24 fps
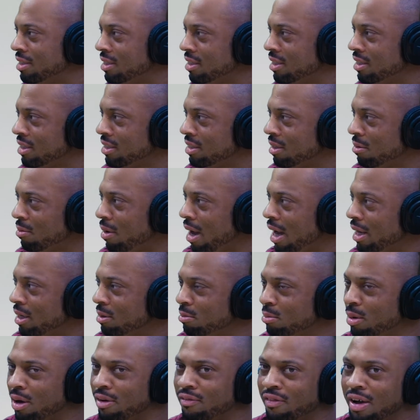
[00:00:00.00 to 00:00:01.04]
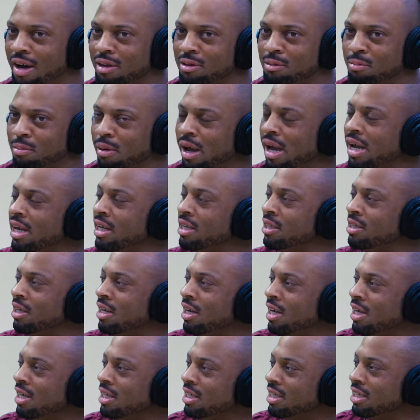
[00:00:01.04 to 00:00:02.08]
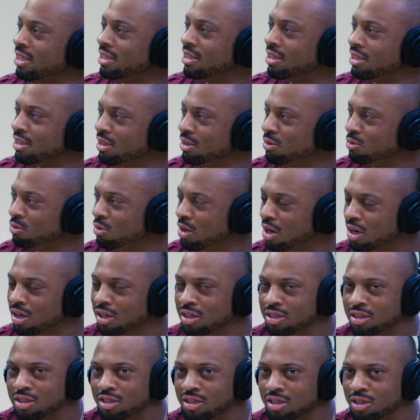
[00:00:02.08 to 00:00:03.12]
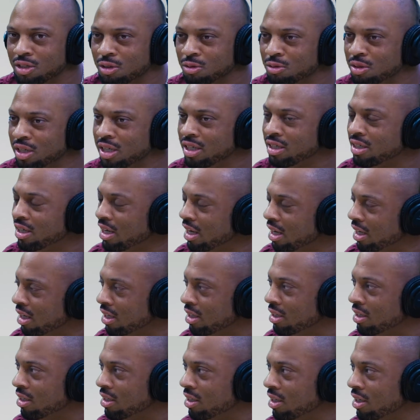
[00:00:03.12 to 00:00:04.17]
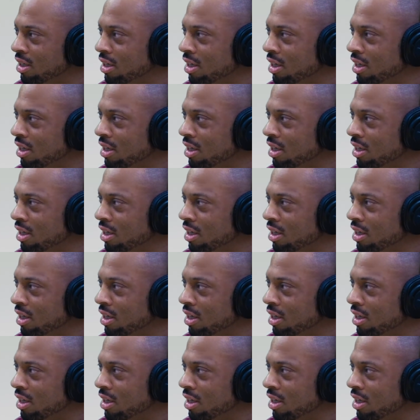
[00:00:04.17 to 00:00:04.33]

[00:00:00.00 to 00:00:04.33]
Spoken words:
Get somebody to buff out the paint. Get you a good detailer.